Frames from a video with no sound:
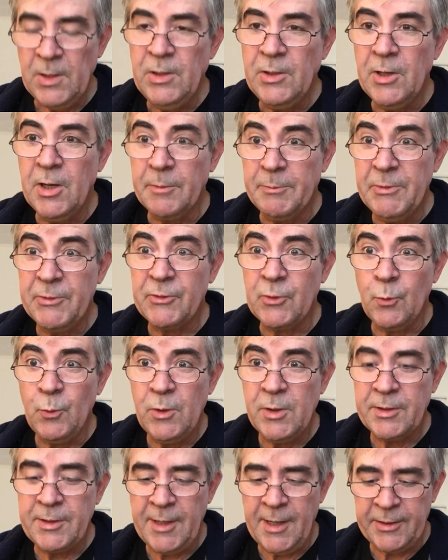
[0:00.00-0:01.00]
Young Mr.
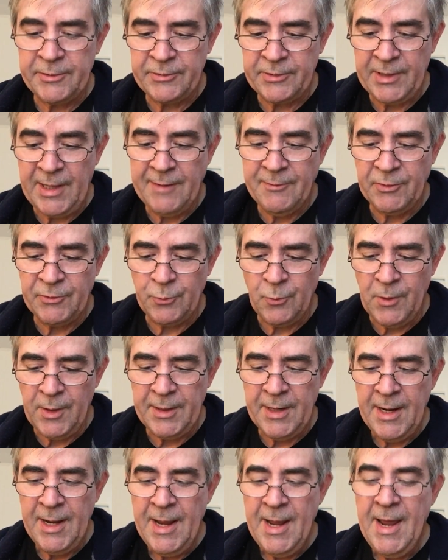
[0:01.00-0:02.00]
Wilcox gave us one,
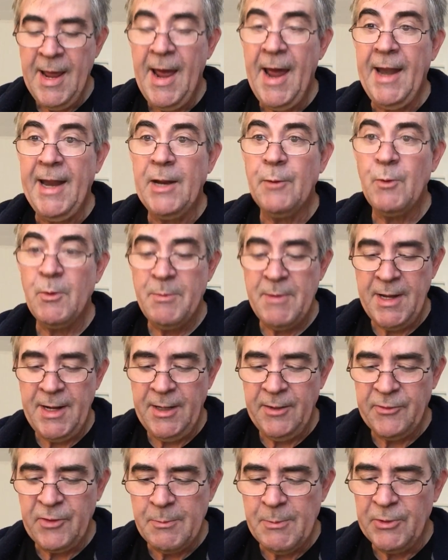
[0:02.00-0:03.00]
and it
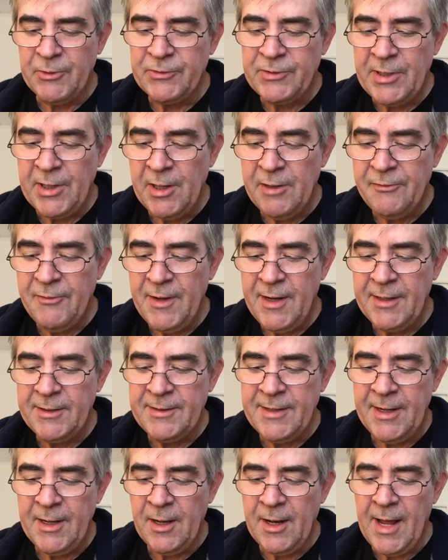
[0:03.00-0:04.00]
remains the most terrifying
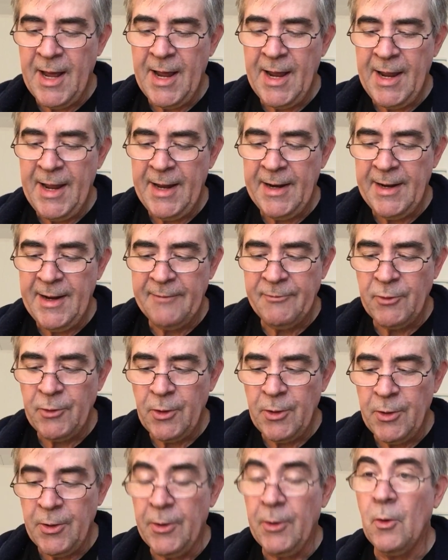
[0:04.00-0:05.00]
tale I had ever
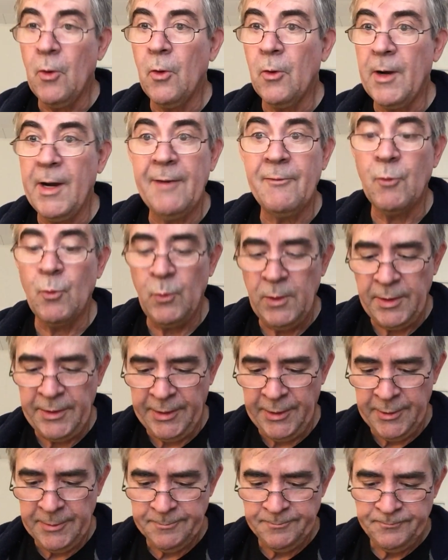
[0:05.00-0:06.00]
heard or ever will
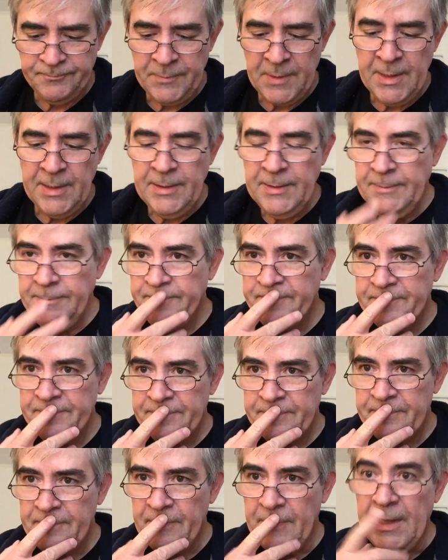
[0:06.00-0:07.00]
hear.
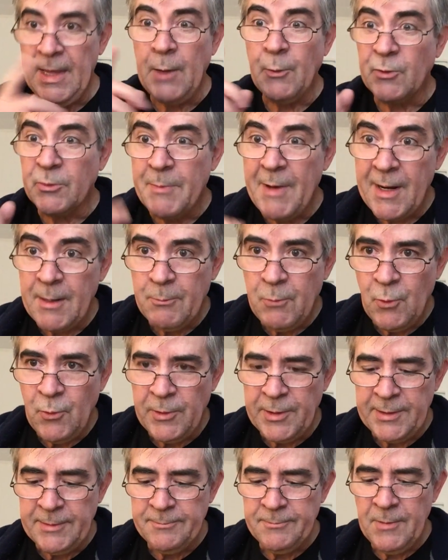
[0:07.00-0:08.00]
It was about a
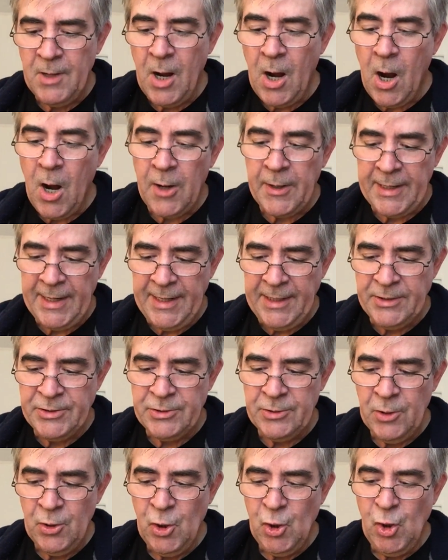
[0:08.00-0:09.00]
boy, our
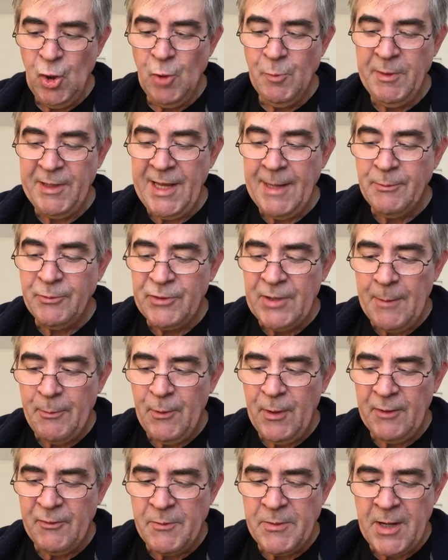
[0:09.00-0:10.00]
age, who became
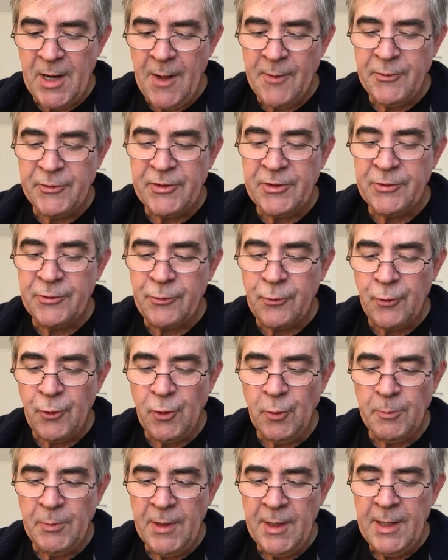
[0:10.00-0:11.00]
separated from the others of his
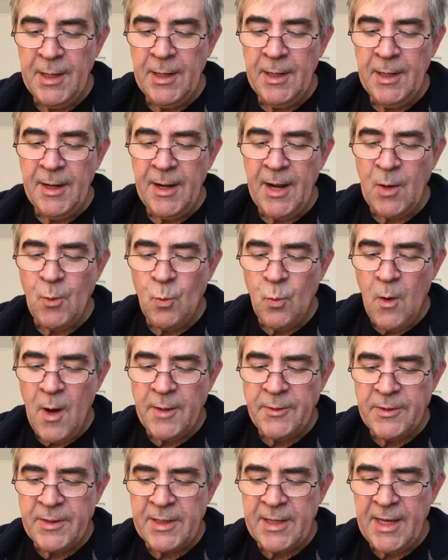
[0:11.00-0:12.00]
group and
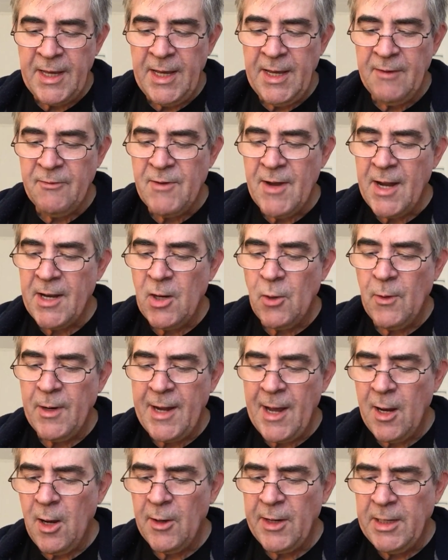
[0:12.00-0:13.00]
wandered the cave, not
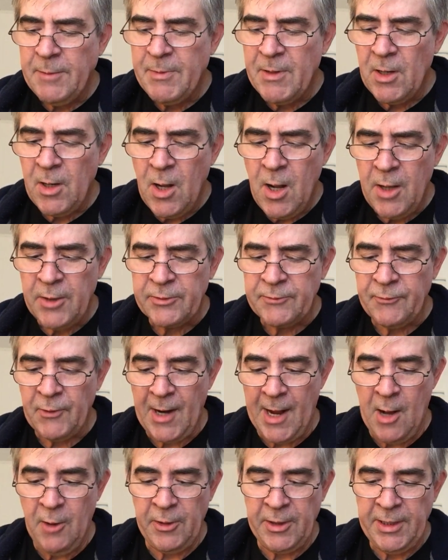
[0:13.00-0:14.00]
knowing how long he'd been lost,
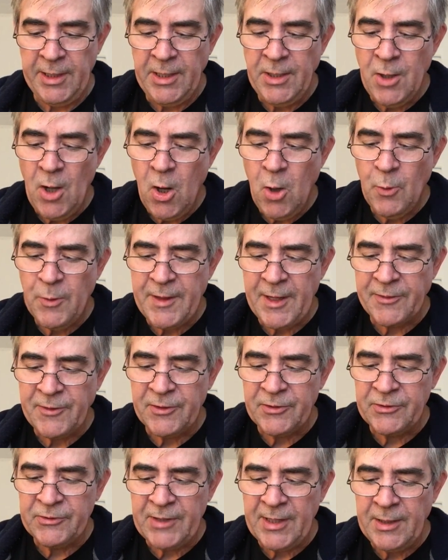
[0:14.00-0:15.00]
for how could he know without
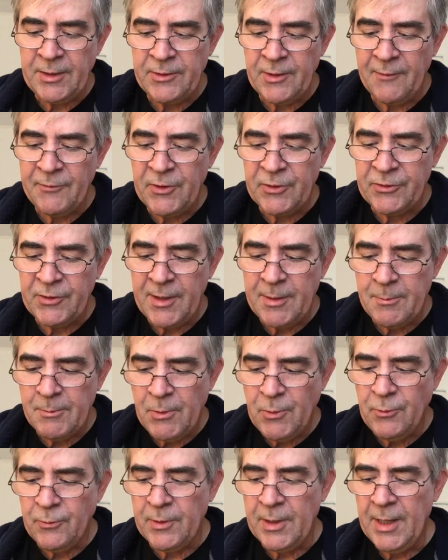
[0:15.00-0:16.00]
the setting of the sun and
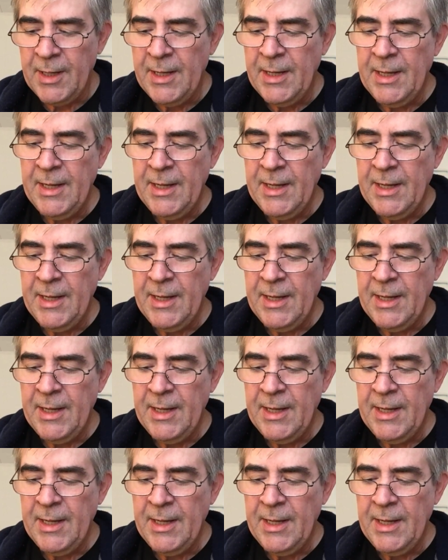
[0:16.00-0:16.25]
moon?